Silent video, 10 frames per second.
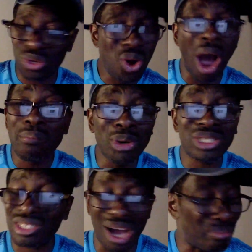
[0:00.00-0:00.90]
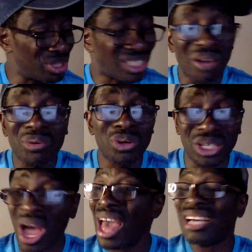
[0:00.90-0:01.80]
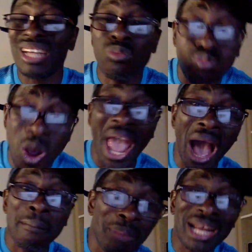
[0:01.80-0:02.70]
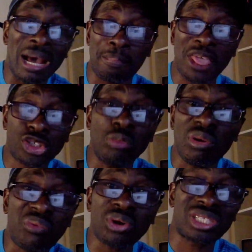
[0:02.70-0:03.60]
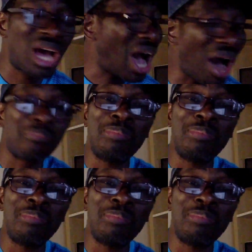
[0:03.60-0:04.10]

know how much 700. The way and manner some of us have